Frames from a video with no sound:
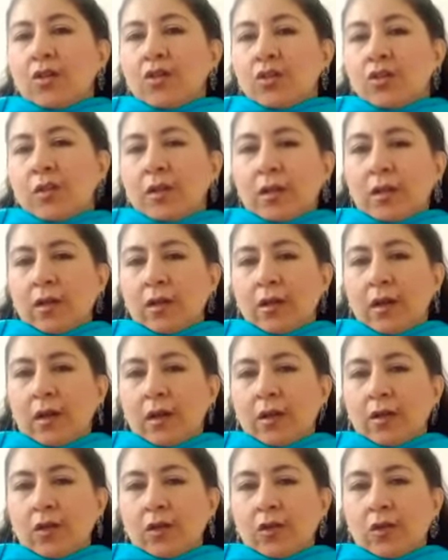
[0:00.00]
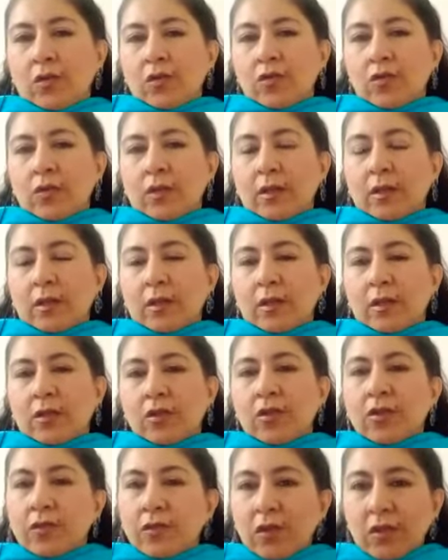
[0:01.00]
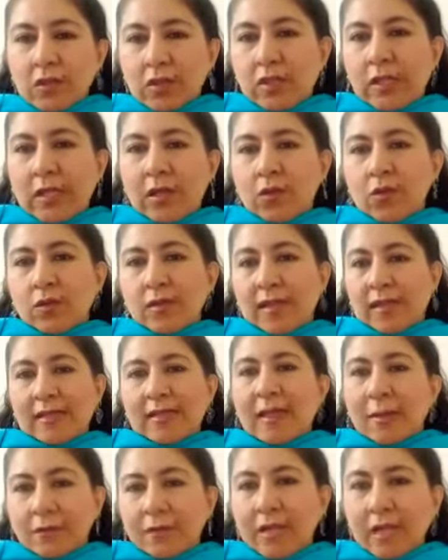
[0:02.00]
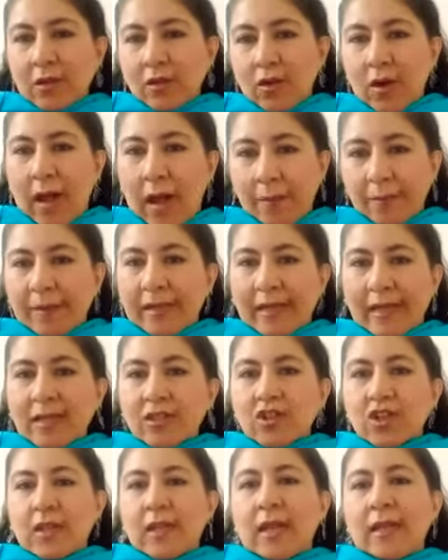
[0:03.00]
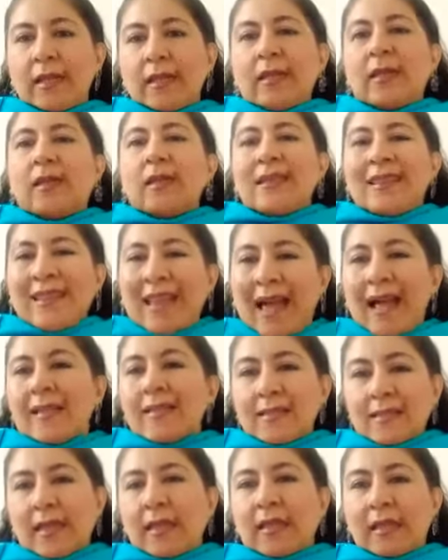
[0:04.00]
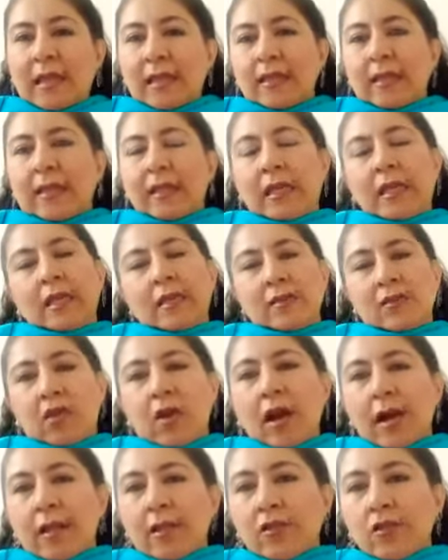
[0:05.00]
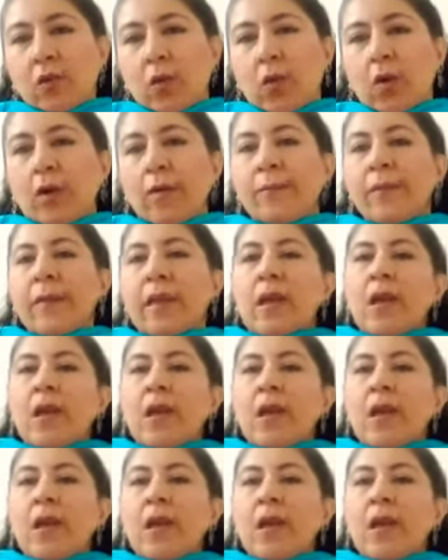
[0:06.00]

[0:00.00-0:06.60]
to the uh, you know to the university who's accepting your application and the last thing that they need is your IELTS score